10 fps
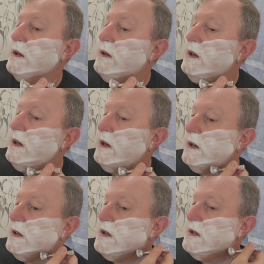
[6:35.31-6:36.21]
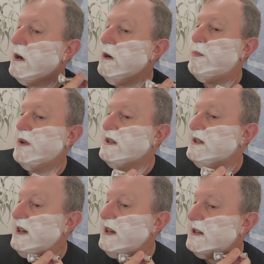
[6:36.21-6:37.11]
the soap
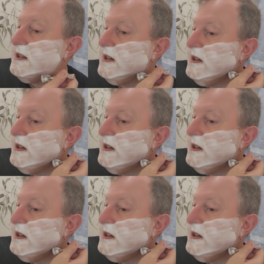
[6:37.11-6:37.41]
scent.